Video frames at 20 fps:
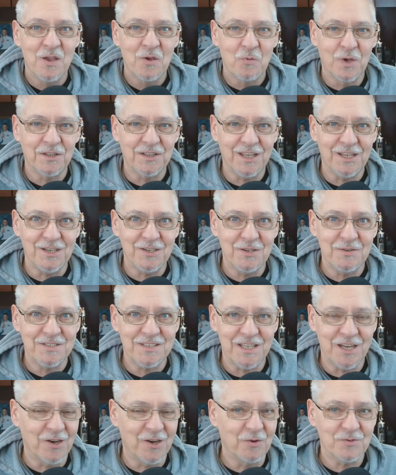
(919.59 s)
what they do is
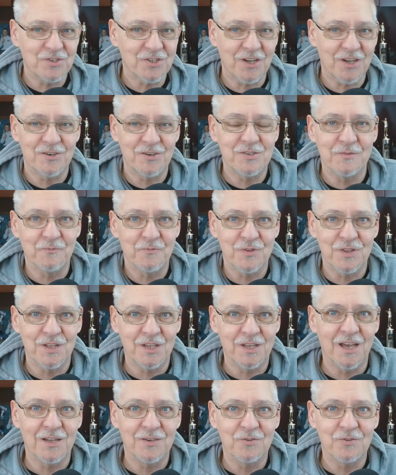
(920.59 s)
they don't charge them for the
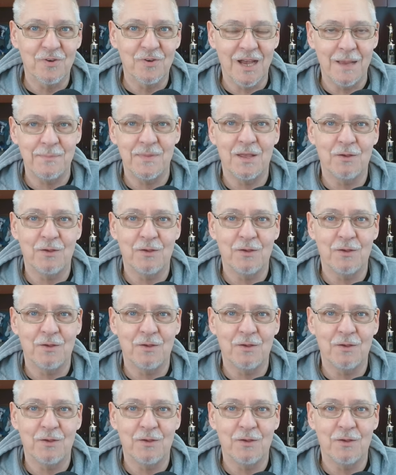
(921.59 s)
gun crime.